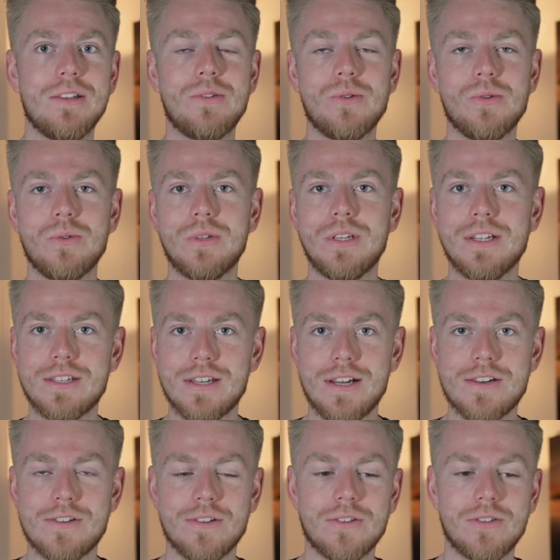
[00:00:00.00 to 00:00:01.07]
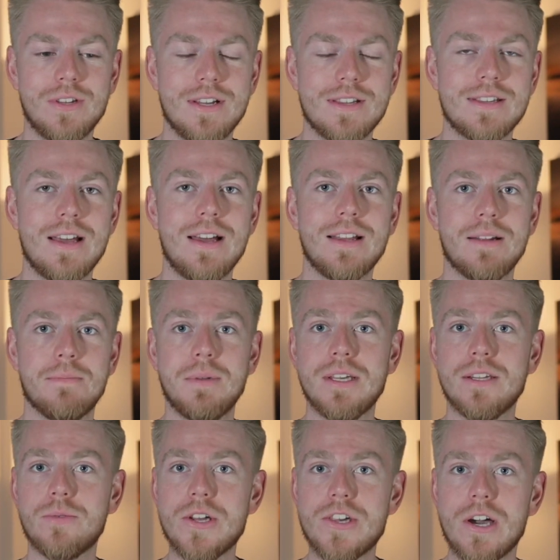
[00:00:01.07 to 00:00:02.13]
to the international students, then
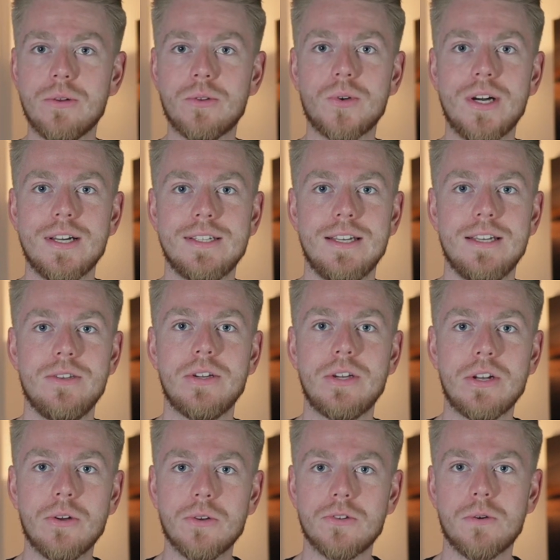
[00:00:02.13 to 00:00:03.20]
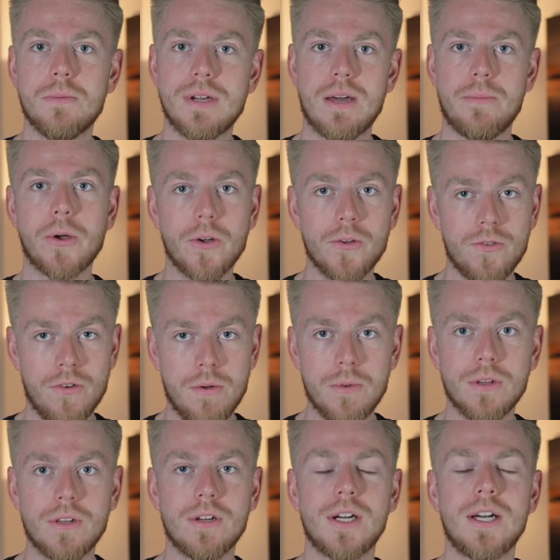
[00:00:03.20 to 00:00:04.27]
please reach out to us, and you can also become a
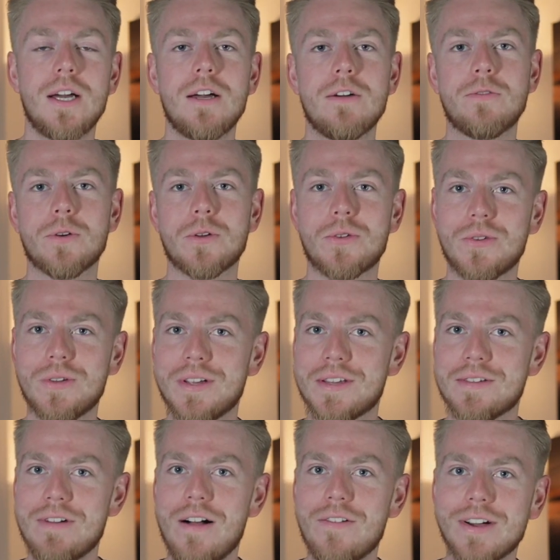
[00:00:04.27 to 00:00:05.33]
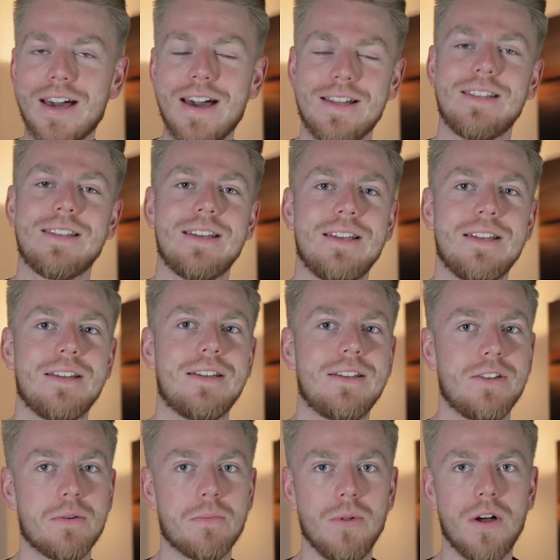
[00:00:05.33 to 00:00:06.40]
contributor for Student Survival Guide.
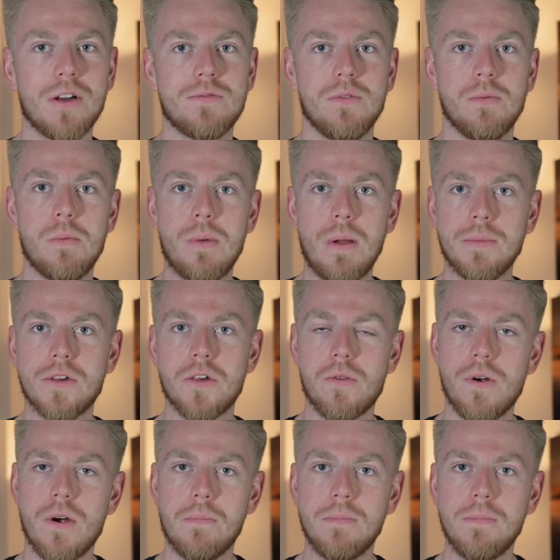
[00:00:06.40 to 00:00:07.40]
Your blogs will be published through our